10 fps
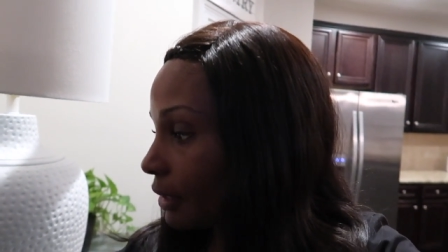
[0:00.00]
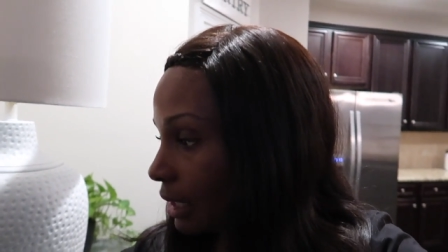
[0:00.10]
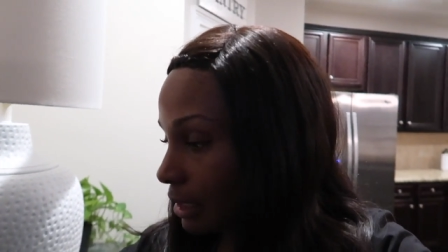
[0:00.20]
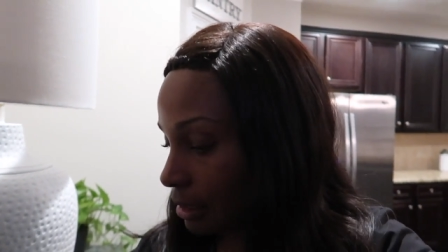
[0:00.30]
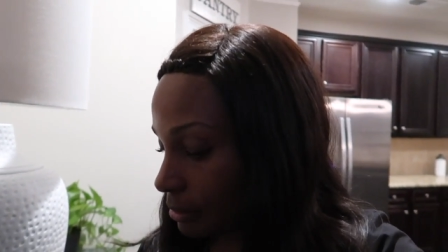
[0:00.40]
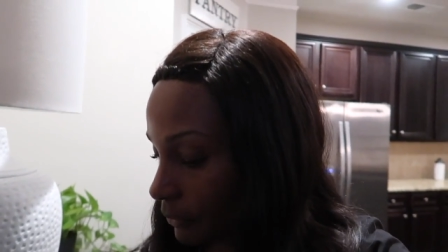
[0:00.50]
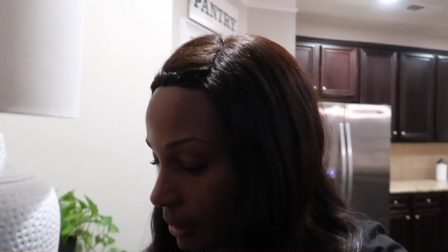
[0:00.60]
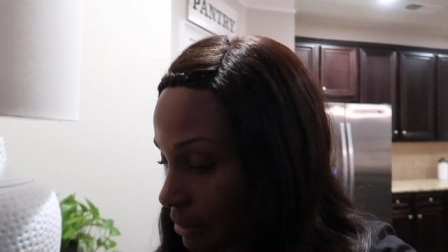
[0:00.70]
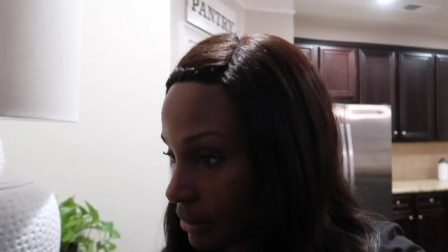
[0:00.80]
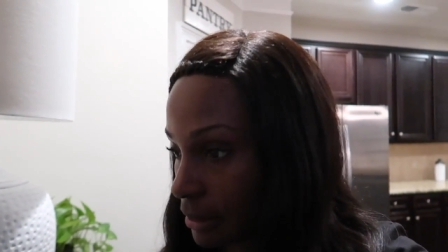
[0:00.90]
I got home
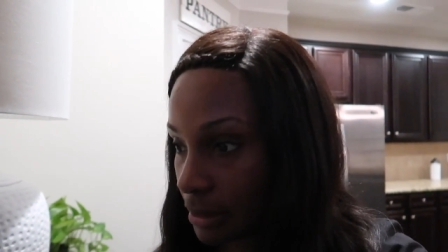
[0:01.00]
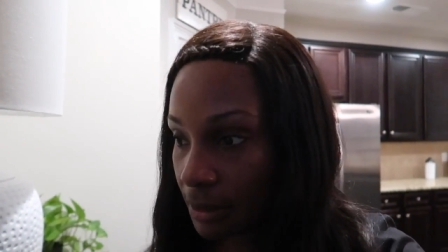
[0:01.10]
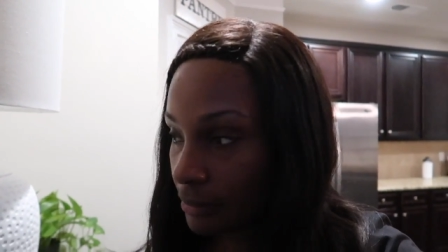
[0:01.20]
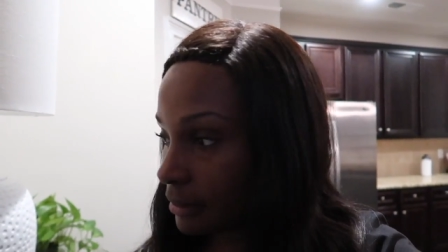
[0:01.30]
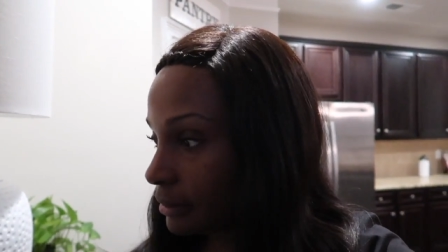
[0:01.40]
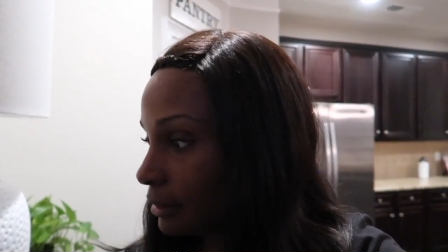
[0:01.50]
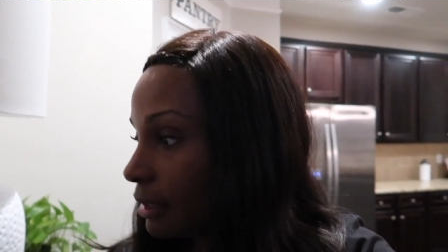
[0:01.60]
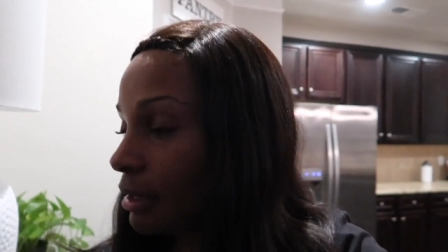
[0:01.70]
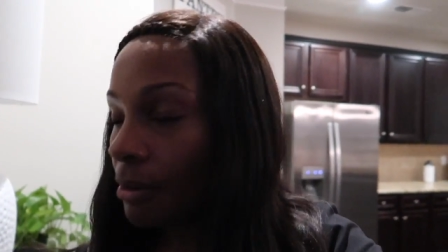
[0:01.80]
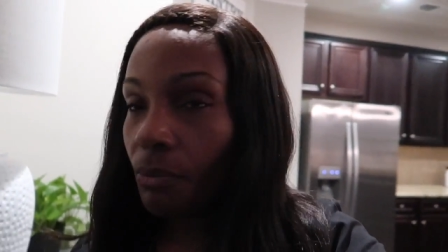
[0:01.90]
around 6.30.
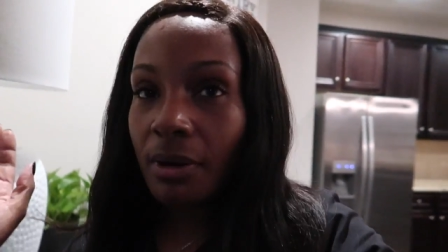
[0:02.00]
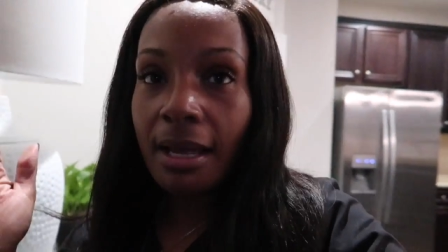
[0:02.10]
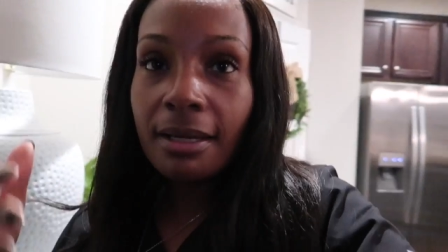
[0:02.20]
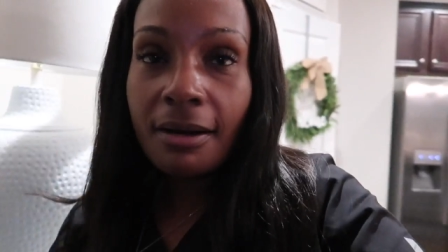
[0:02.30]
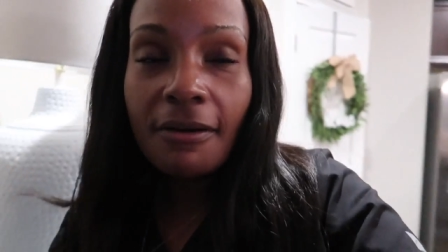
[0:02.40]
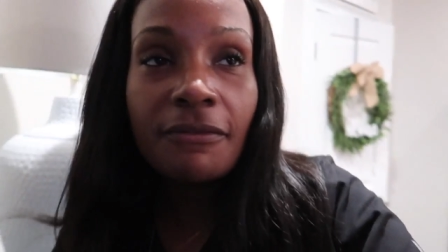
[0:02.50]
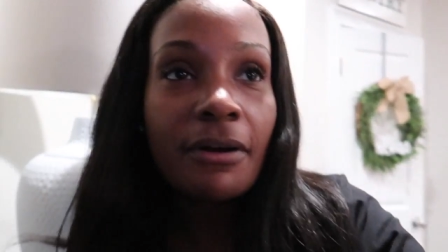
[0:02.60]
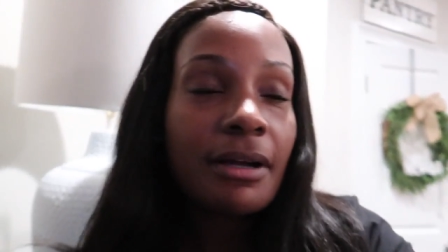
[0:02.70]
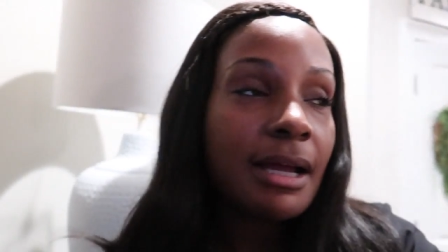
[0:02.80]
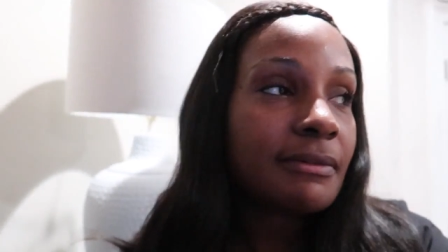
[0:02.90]
When I get off
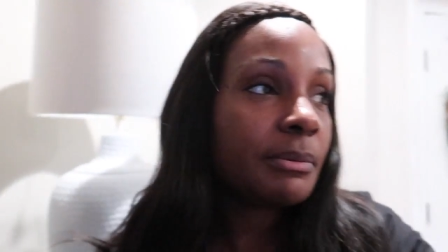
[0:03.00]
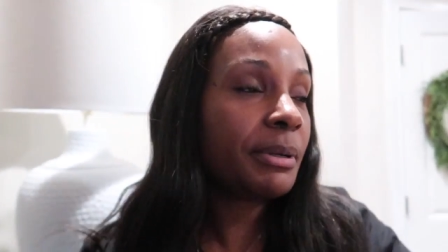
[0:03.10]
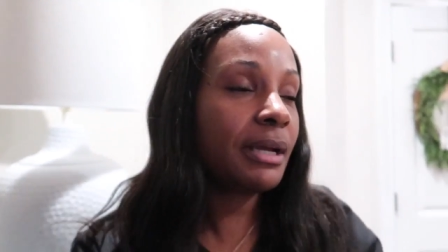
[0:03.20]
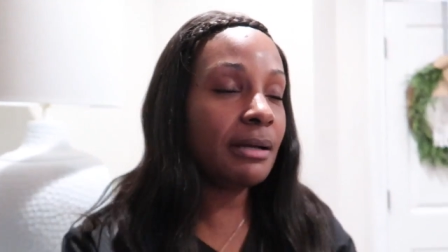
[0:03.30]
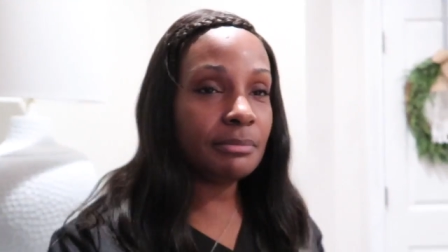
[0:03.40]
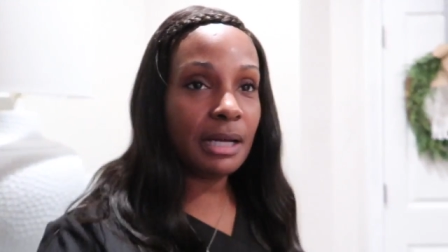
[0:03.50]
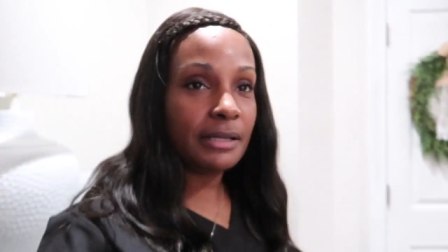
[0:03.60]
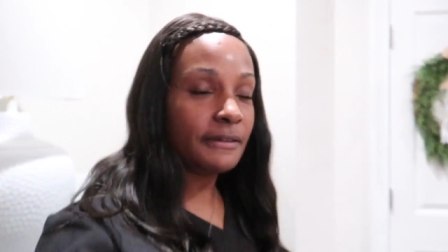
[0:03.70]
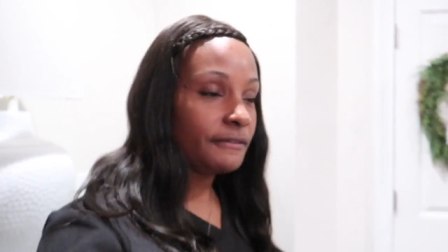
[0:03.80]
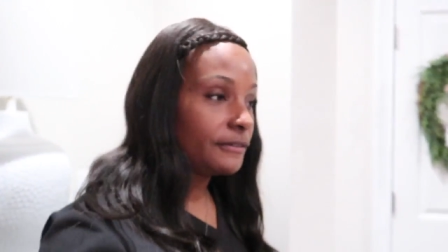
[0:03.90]
work, I have to pick up Maya